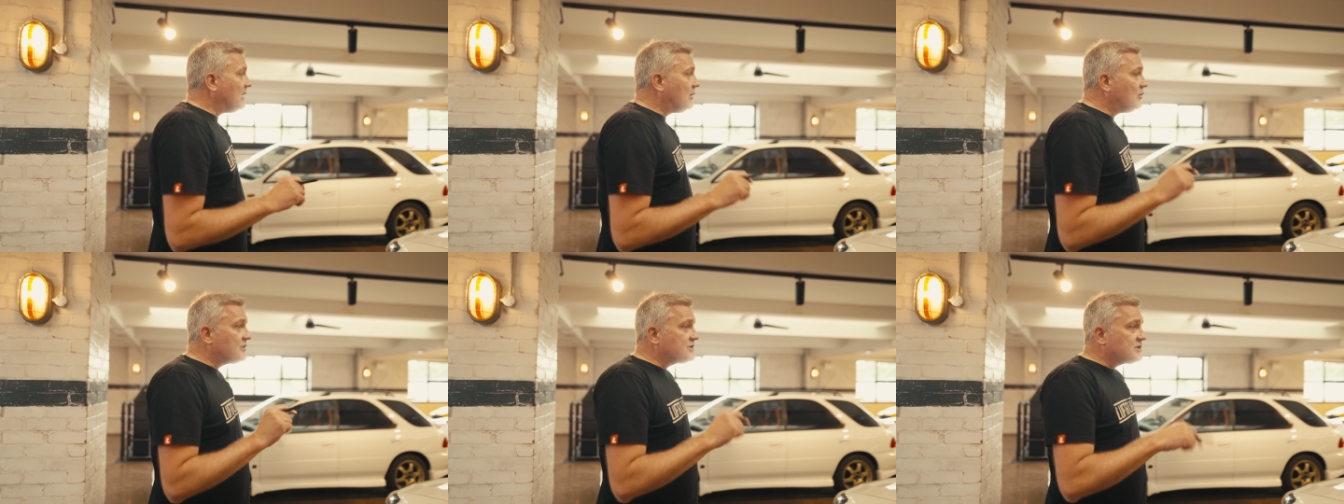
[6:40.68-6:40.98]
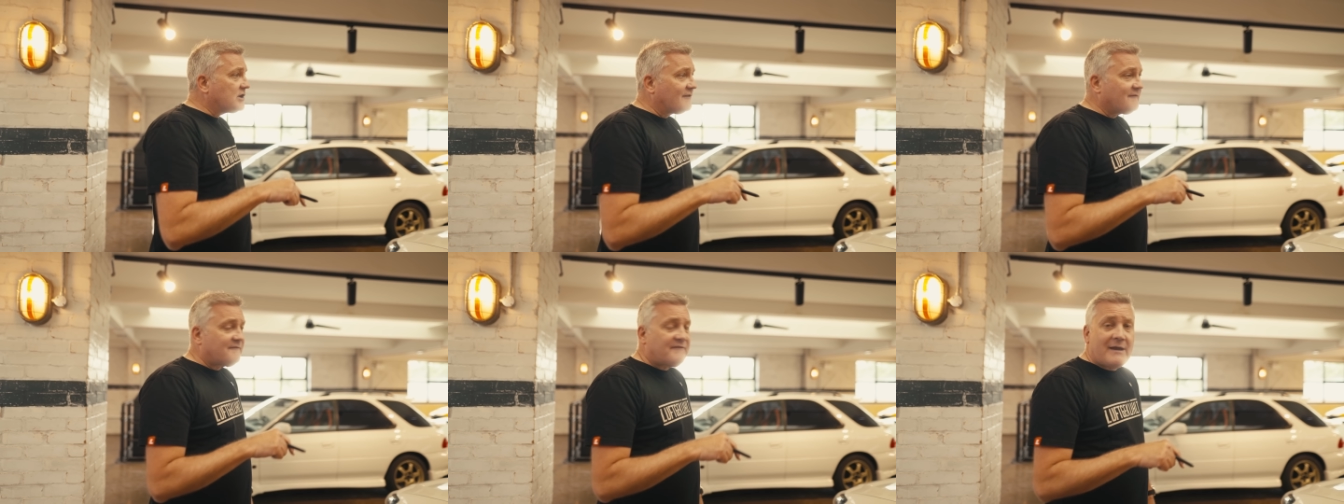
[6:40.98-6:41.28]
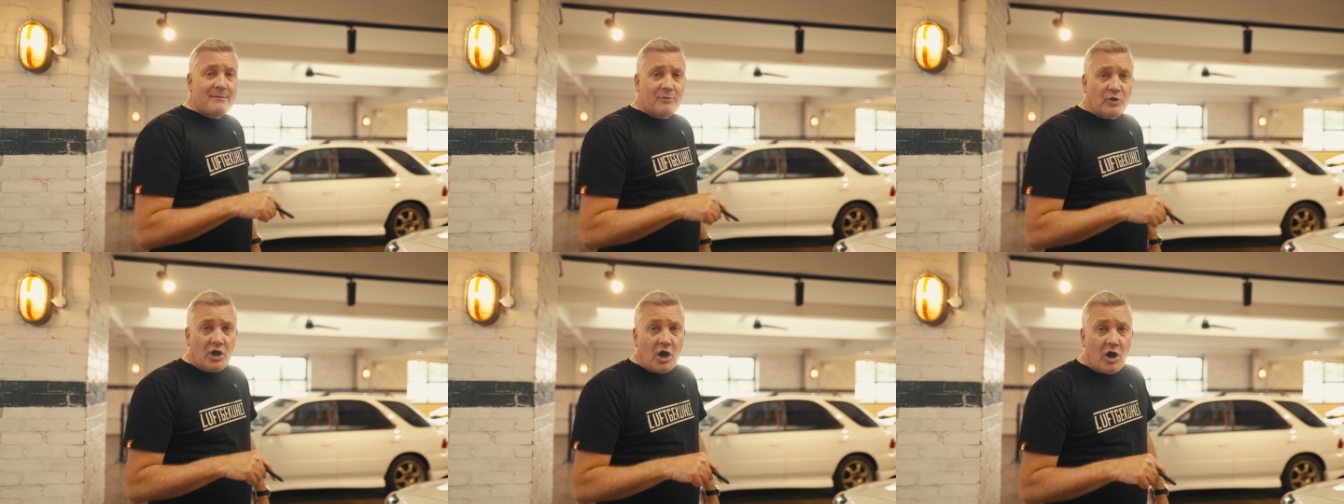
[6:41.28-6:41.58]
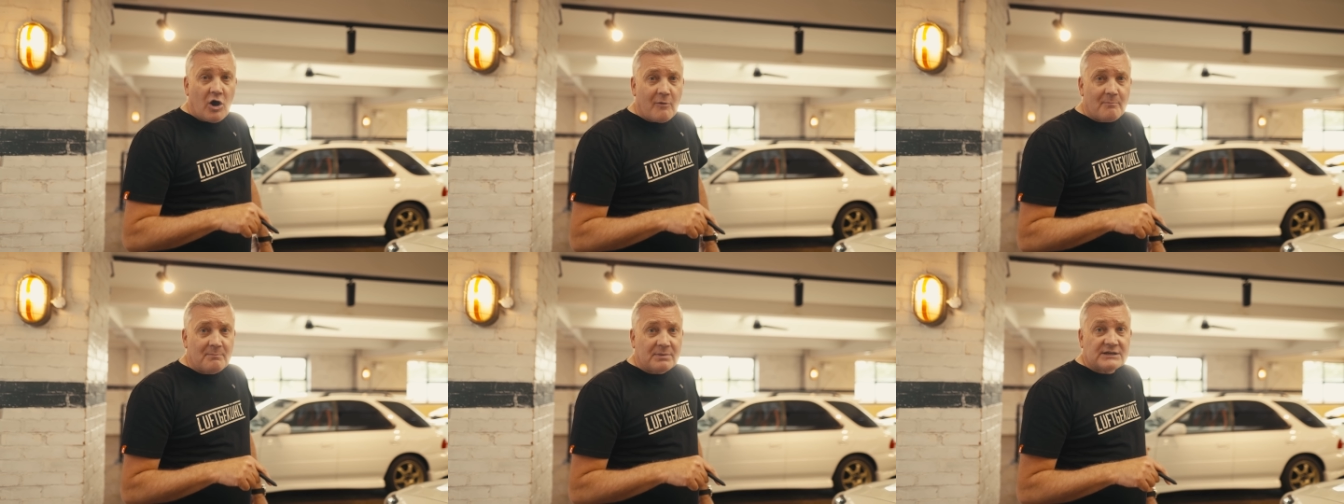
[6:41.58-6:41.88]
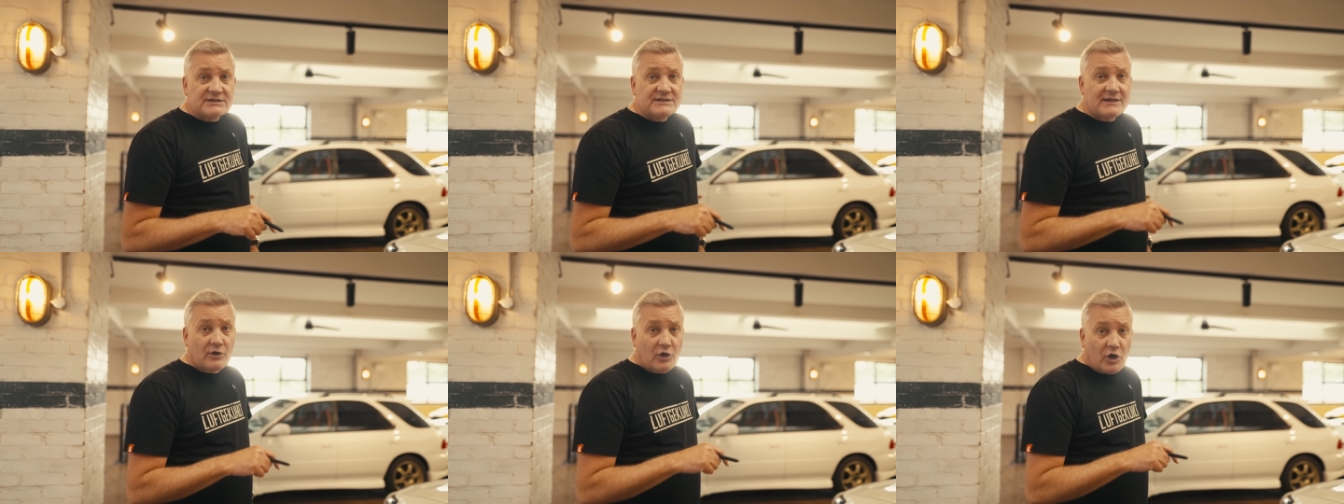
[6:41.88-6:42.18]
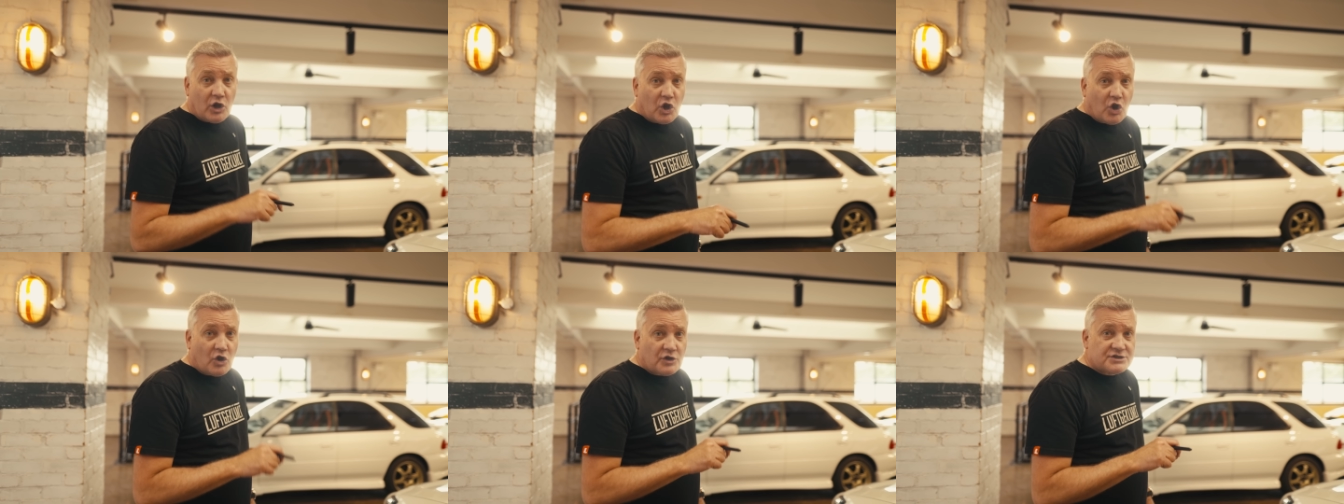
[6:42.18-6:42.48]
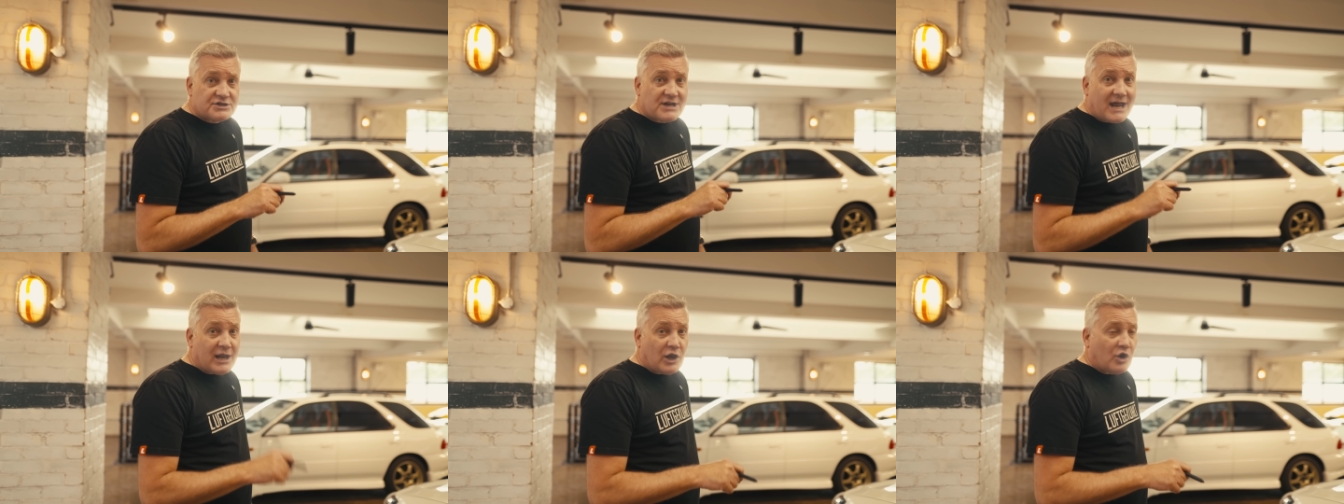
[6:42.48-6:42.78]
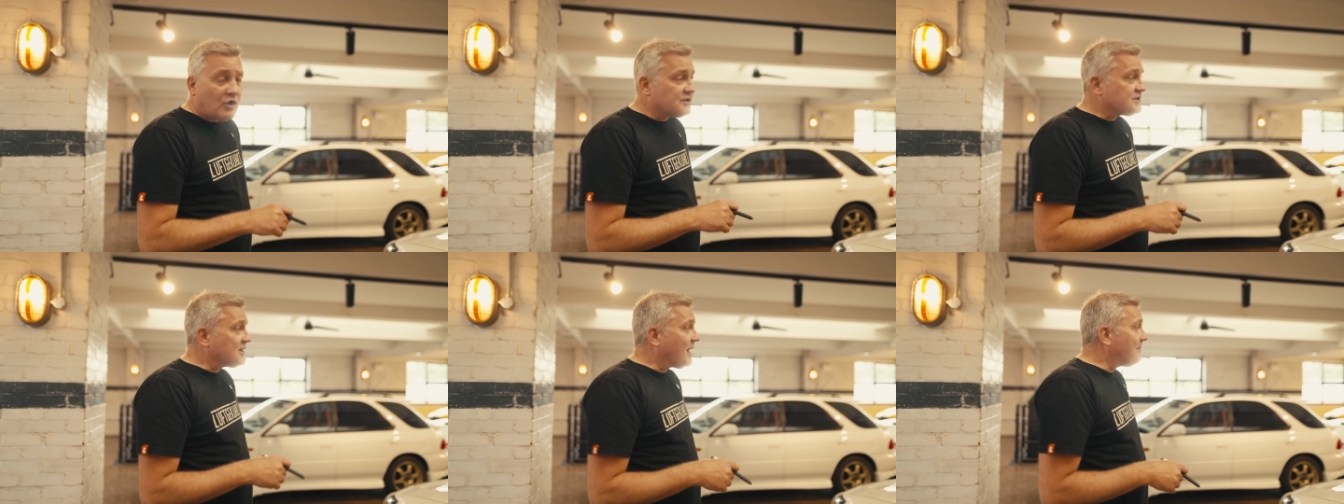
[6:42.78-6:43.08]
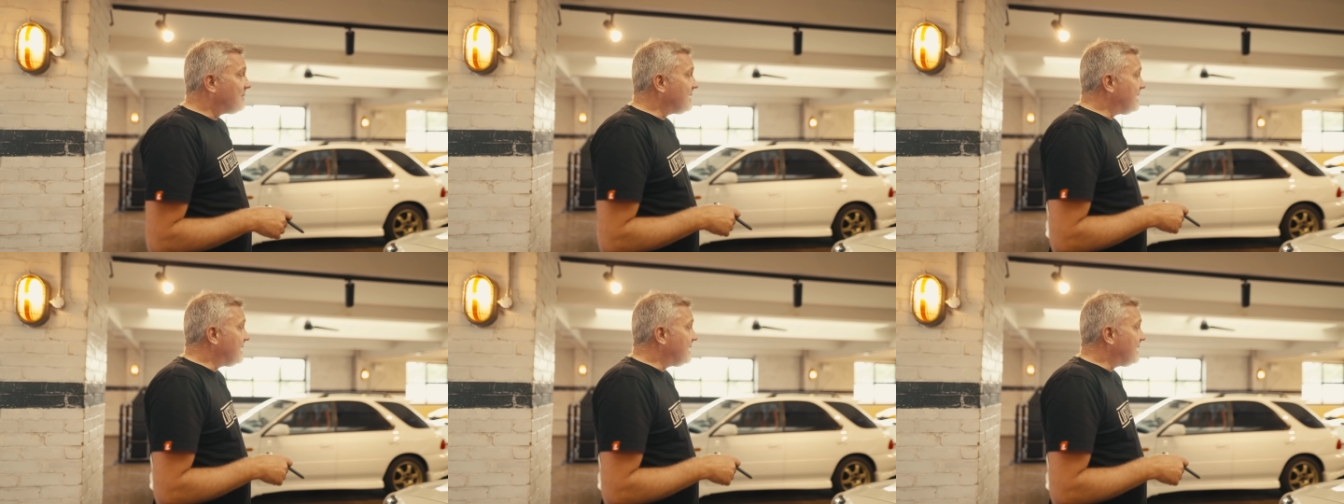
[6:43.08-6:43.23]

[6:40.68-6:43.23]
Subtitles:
it looks like Fairmont are, because they've got lots and lots up